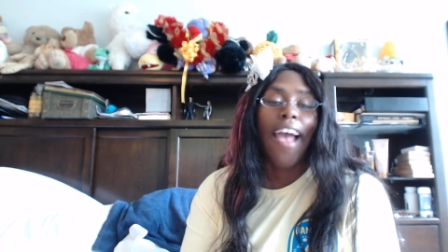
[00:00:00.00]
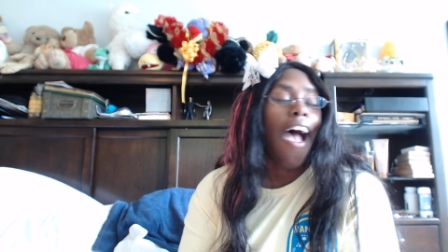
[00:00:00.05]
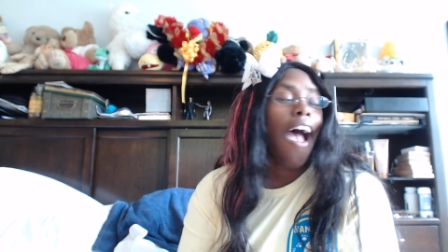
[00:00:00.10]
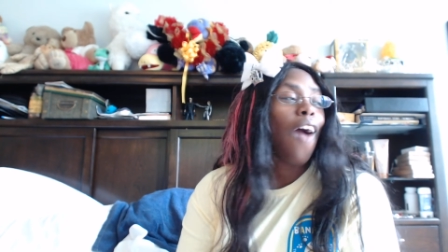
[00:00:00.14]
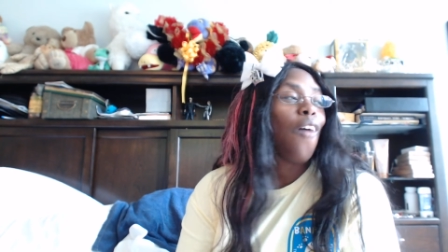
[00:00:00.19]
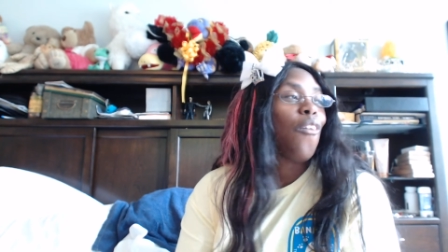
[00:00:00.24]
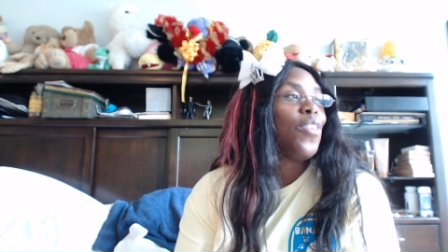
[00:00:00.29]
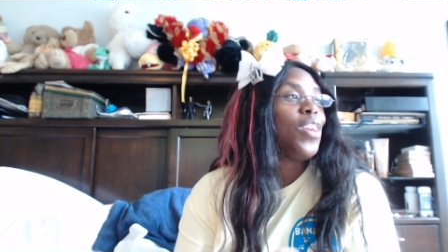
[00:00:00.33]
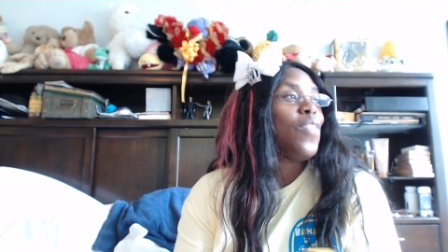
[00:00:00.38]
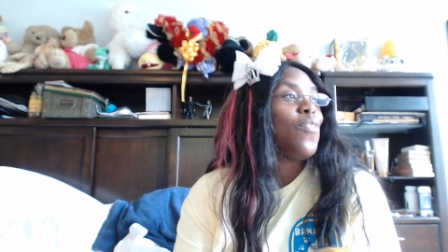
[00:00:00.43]

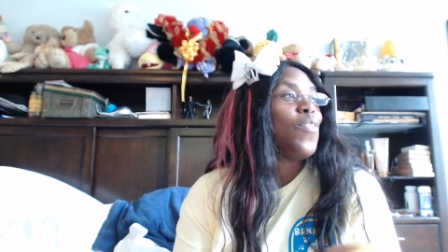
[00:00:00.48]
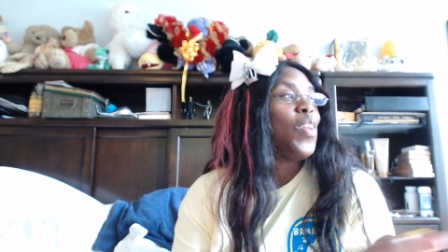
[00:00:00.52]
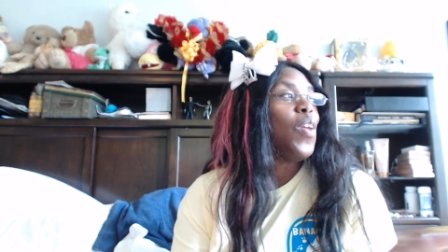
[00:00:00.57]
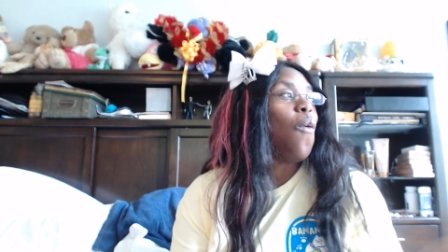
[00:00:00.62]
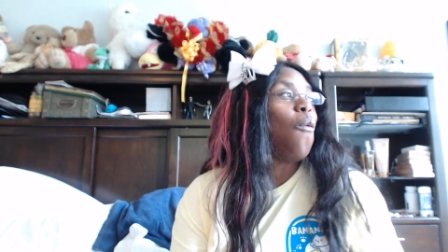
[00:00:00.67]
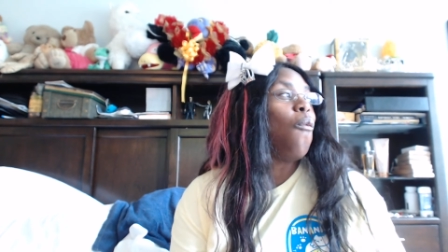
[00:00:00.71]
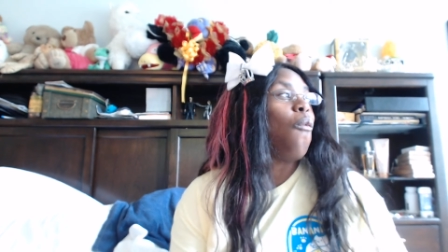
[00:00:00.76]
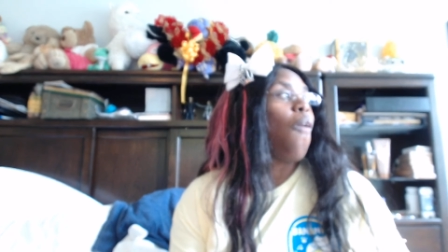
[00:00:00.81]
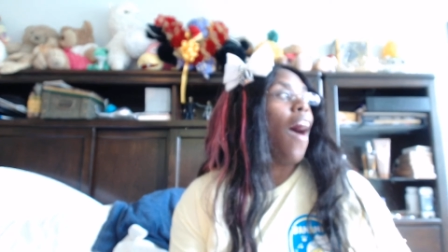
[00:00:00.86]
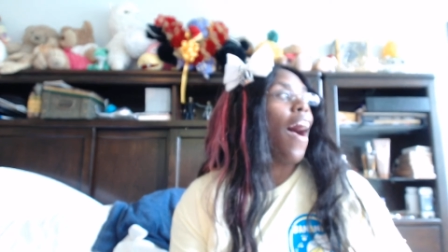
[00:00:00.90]
I don't even know
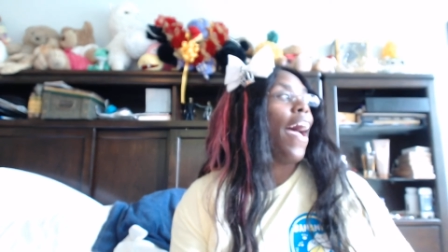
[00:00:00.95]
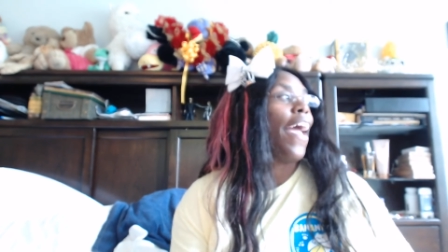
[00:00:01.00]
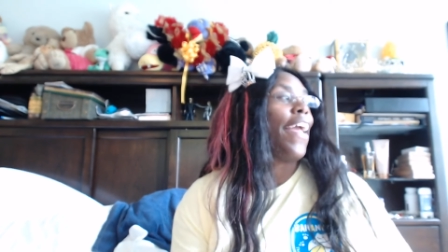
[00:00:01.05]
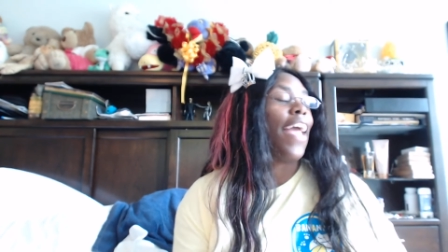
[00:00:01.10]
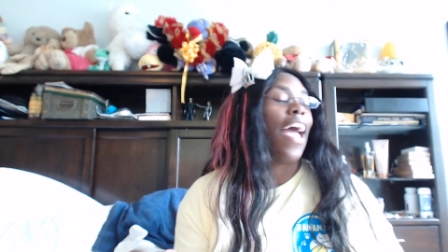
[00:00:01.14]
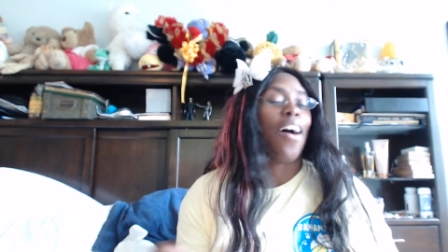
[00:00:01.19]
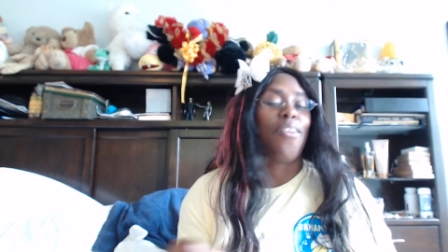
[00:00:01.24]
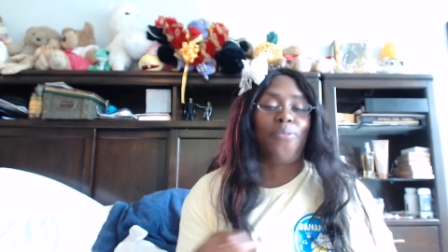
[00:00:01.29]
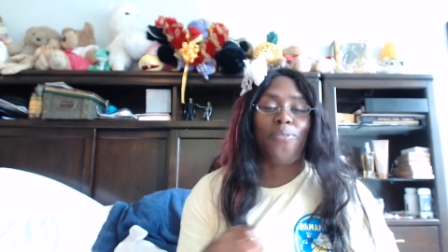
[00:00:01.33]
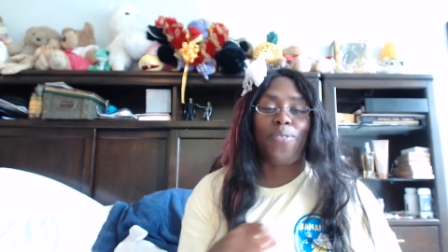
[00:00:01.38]
why
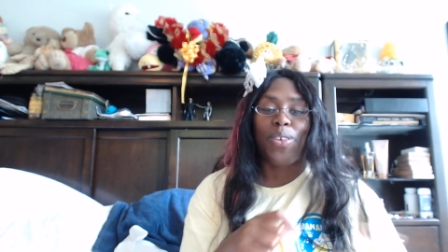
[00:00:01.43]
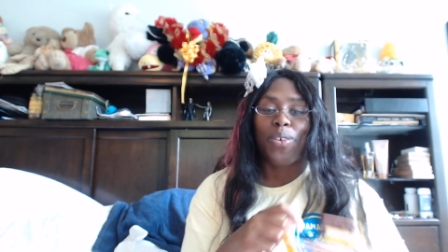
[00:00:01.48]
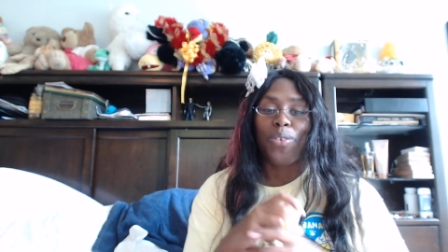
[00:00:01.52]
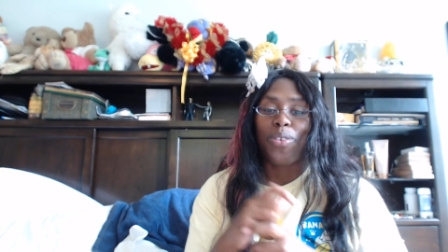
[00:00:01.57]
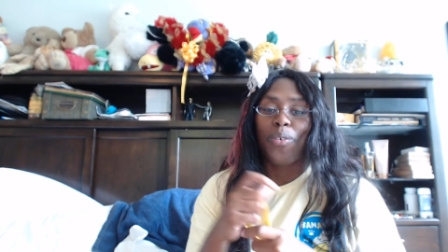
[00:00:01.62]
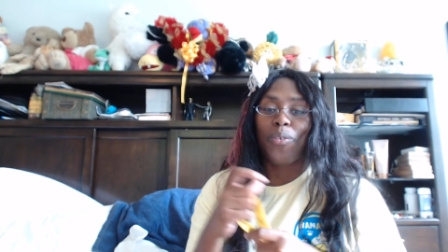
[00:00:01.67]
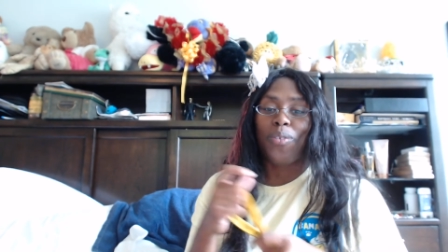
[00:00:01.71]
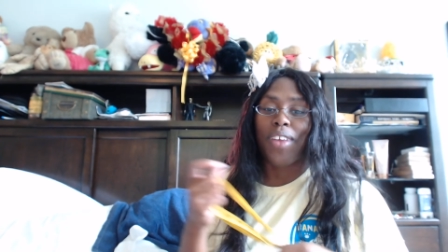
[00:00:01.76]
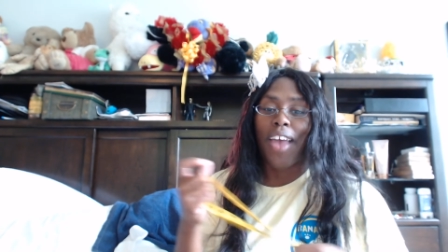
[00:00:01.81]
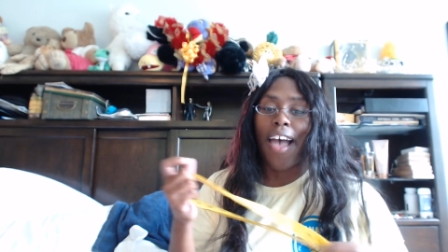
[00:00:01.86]
I feel
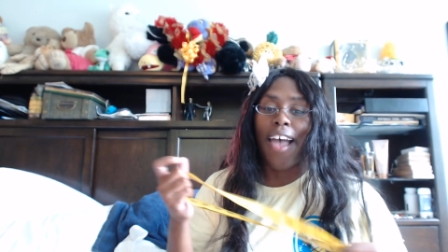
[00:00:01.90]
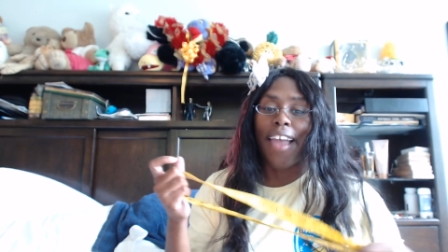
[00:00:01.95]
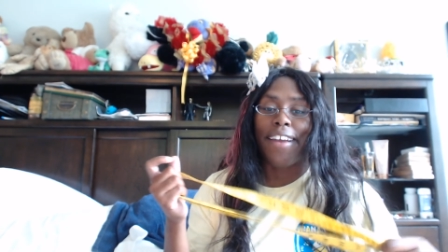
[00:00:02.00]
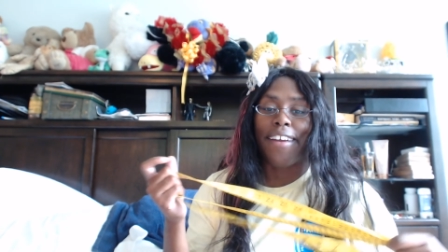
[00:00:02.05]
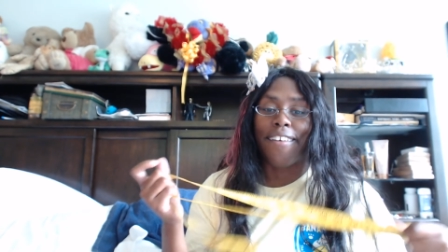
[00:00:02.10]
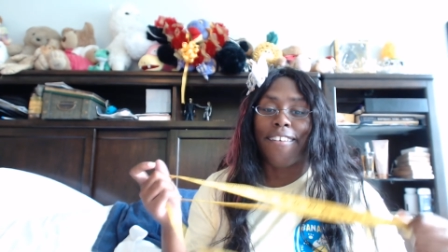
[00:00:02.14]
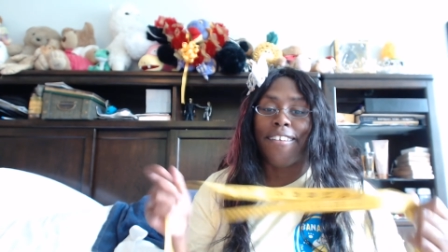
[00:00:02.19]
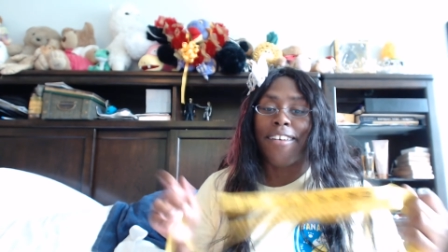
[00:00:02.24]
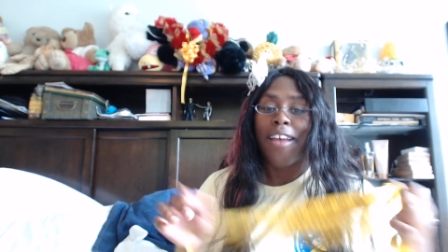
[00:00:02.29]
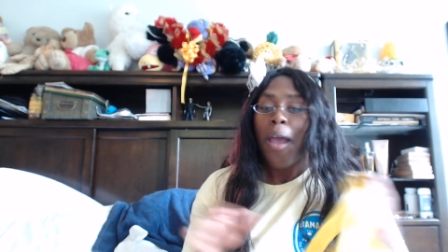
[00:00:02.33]
so
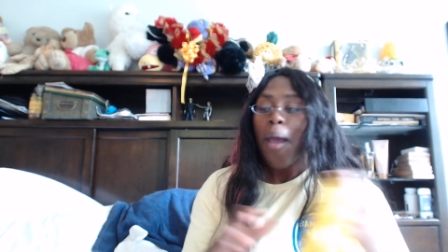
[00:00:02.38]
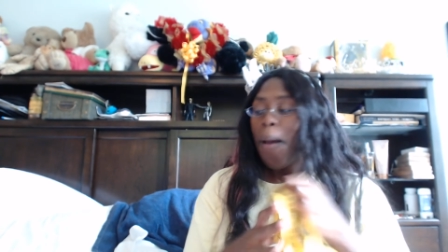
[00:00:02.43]
tired.